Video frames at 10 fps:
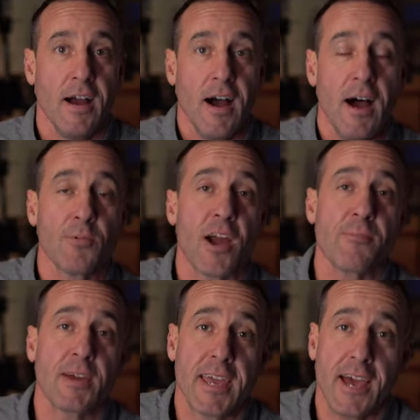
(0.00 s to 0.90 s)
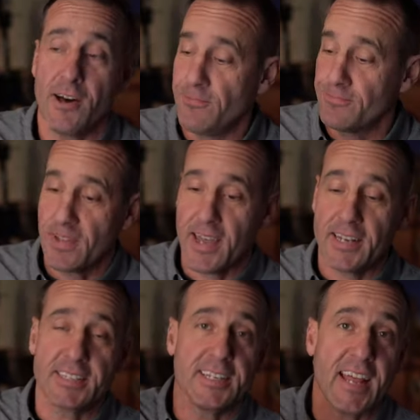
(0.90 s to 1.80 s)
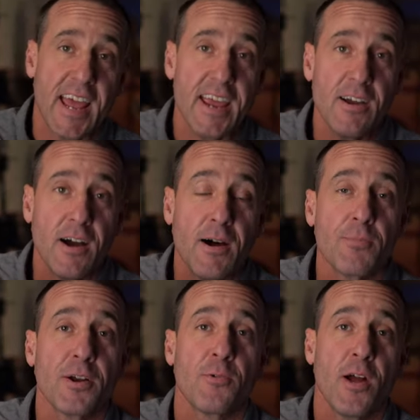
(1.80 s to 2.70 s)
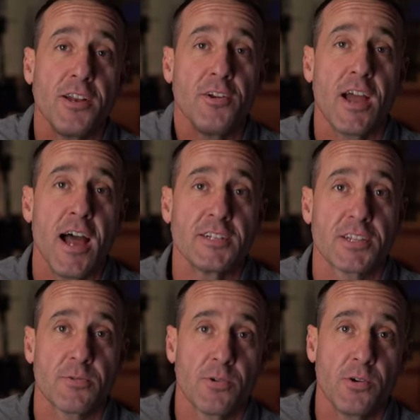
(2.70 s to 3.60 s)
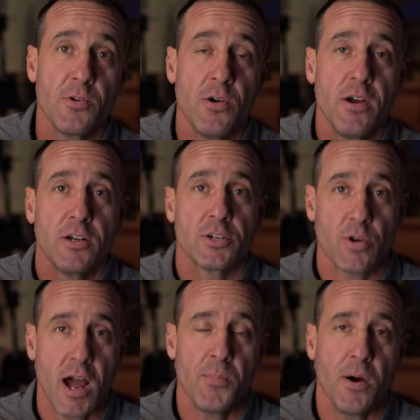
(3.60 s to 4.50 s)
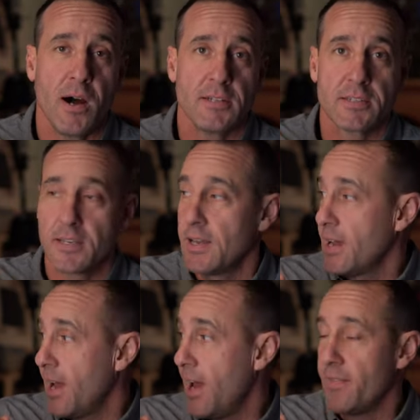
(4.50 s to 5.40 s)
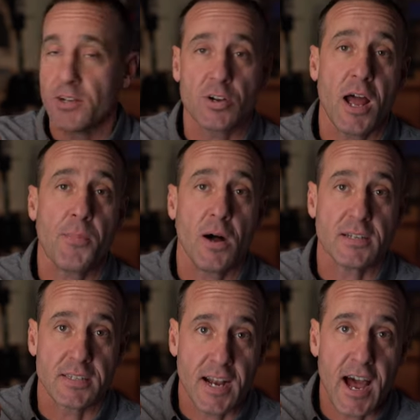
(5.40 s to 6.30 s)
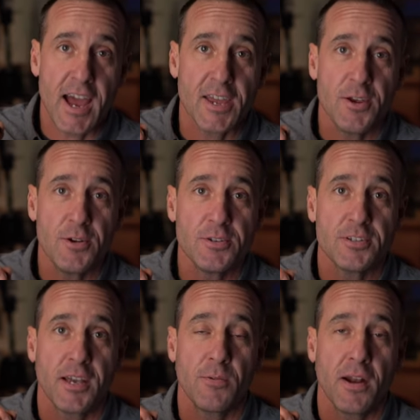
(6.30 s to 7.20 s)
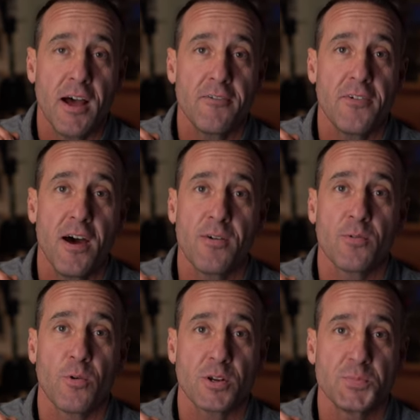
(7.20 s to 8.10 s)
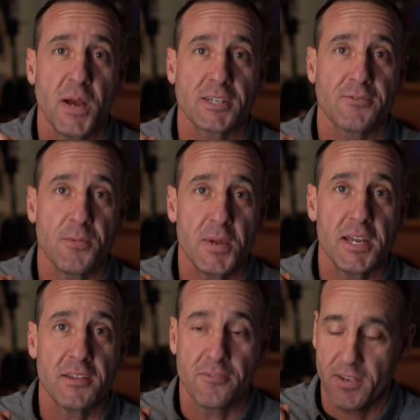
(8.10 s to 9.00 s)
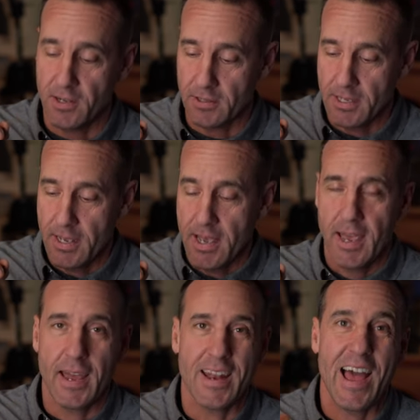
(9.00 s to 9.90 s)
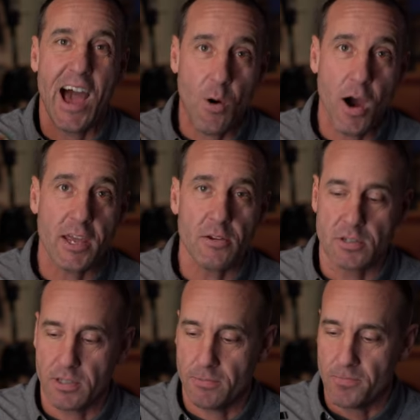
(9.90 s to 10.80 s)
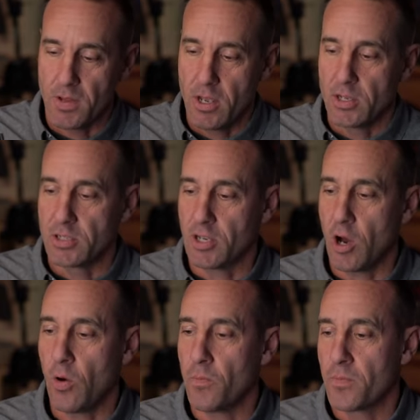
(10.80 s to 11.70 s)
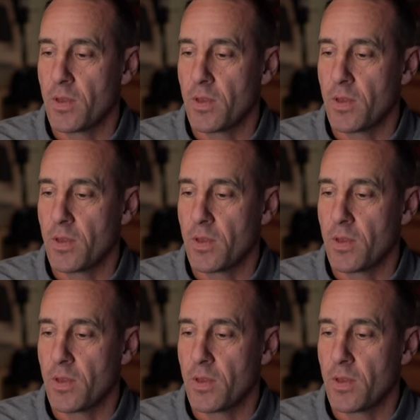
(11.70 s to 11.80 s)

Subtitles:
I'm Greg McHale, and today I'm gonna run you guys through tripods and the tripods that I use and what I found works best for me in the field and how I use them. So